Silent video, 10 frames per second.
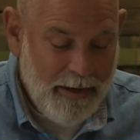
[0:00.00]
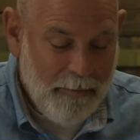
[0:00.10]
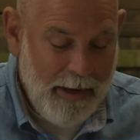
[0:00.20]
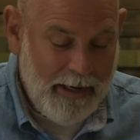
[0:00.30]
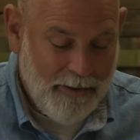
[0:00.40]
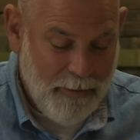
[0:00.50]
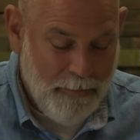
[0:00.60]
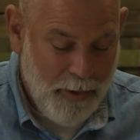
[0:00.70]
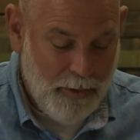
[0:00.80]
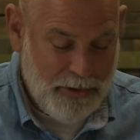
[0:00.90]
making the
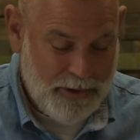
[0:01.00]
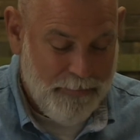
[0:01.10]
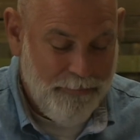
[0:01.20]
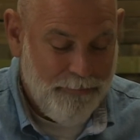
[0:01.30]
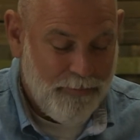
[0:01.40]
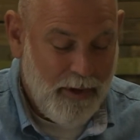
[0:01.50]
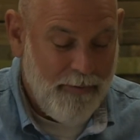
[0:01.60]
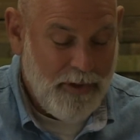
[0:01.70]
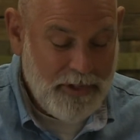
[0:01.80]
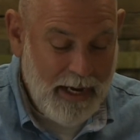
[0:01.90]
most
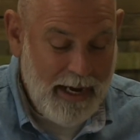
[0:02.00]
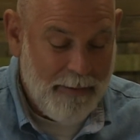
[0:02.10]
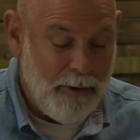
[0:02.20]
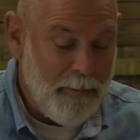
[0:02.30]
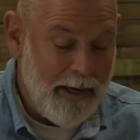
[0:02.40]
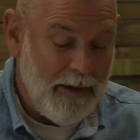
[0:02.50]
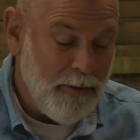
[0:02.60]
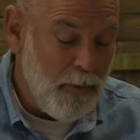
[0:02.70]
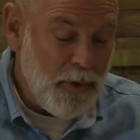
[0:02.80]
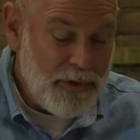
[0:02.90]
of the time, or making the
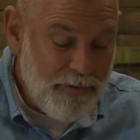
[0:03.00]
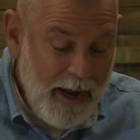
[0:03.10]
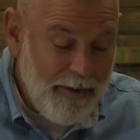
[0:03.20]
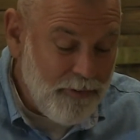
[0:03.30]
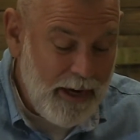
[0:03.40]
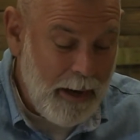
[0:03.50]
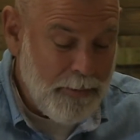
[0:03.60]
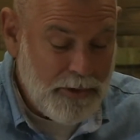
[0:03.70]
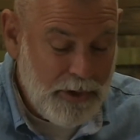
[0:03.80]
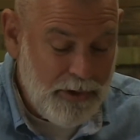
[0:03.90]
most of every
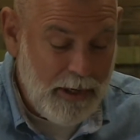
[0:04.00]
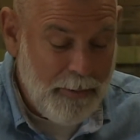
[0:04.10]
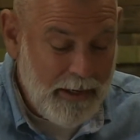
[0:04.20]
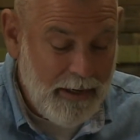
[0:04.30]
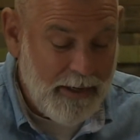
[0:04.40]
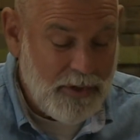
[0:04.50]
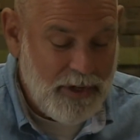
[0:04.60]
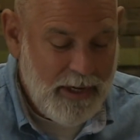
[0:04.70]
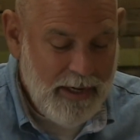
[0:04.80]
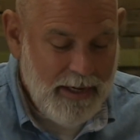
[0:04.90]
opportunity, because
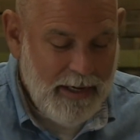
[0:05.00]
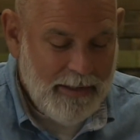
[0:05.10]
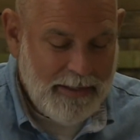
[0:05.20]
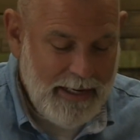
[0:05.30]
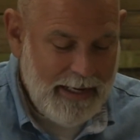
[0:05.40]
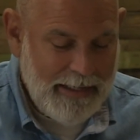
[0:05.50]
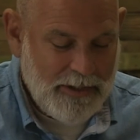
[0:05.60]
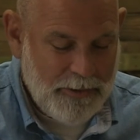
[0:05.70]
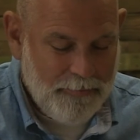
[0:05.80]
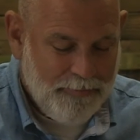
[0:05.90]
the
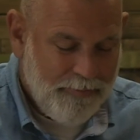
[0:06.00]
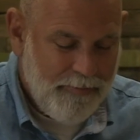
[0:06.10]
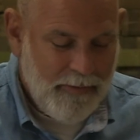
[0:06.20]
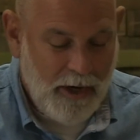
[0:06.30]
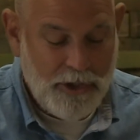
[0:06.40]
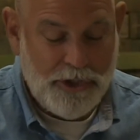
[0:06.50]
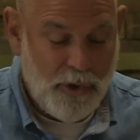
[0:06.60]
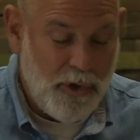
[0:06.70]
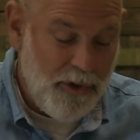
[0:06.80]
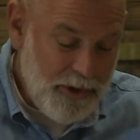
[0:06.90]
days are
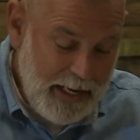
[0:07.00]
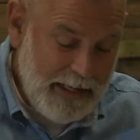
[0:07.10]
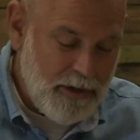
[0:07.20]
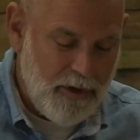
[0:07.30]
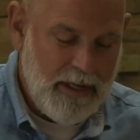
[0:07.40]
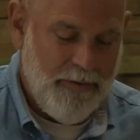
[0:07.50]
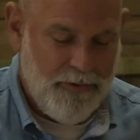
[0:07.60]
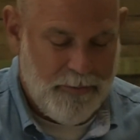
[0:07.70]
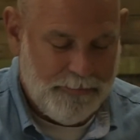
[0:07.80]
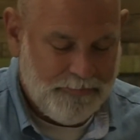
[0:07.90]
short, or the days are
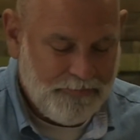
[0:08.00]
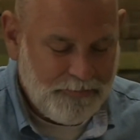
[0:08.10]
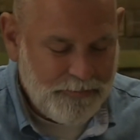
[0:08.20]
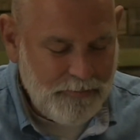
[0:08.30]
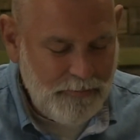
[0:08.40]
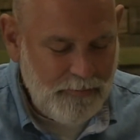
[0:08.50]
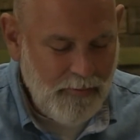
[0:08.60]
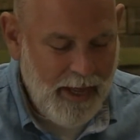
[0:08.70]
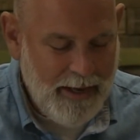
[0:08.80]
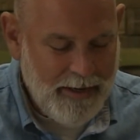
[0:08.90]
evil.
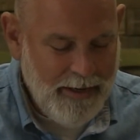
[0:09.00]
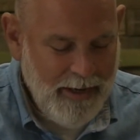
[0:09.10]
And